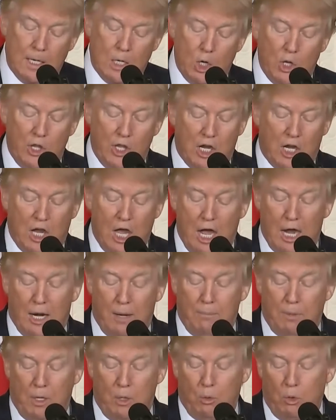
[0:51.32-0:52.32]
On the
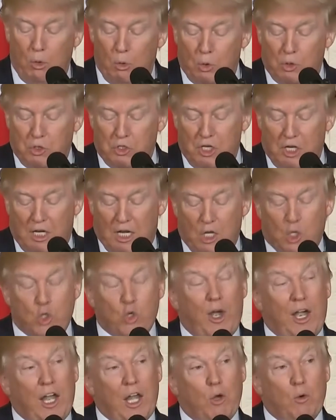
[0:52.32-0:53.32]
economy, we will seek a
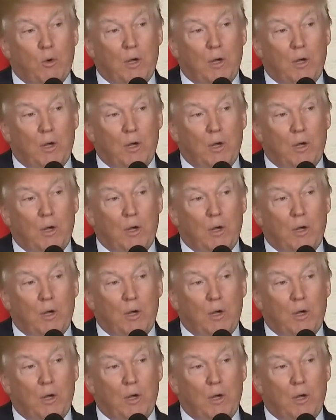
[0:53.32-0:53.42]
trading